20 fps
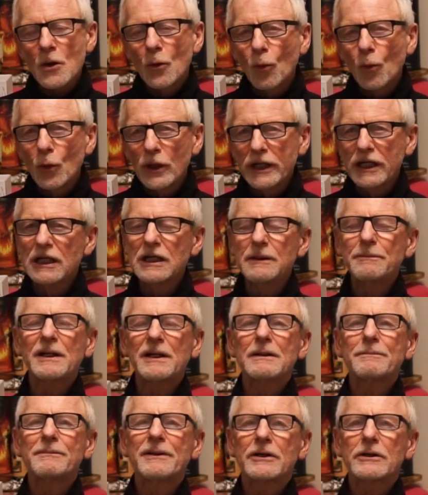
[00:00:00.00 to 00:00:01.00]
Wee bit
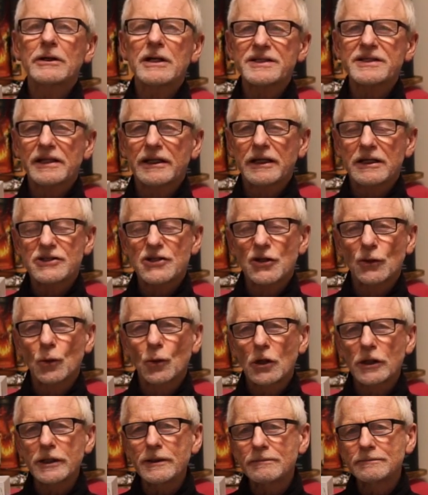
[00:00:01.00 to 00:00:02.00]
of bitterness. I think it's the
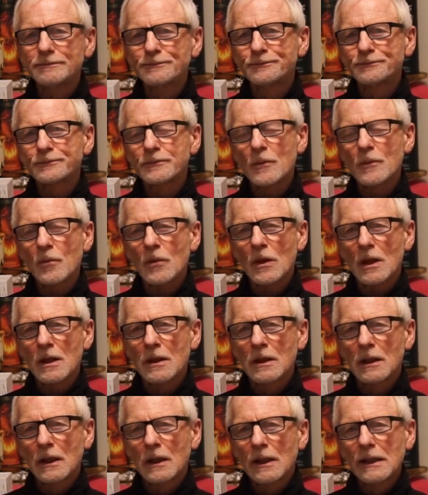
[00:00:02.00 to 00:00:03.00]
wood.
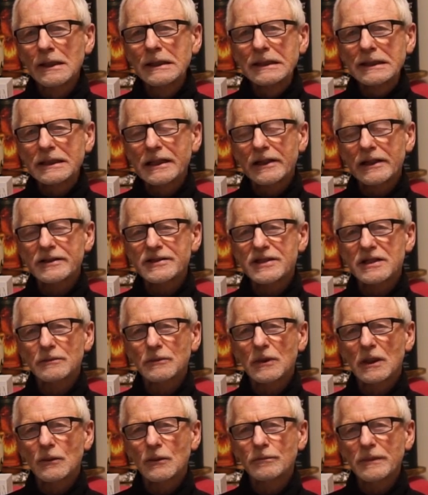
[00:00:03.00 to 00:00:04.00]
Getting
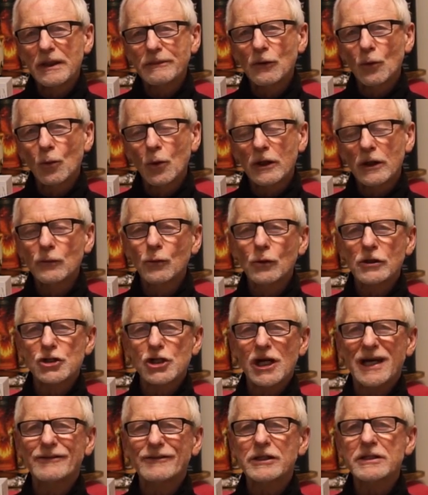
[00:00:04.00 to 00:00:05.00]
some maybe wood
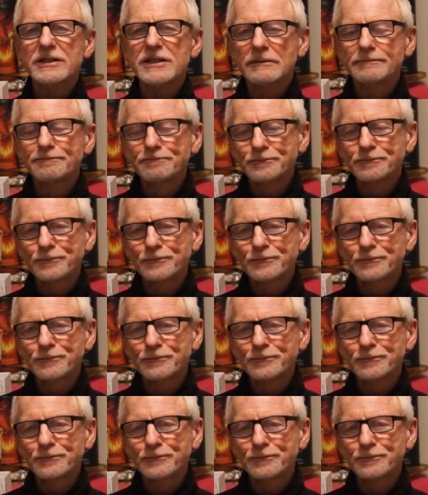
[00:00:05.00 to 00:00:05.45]
shavings.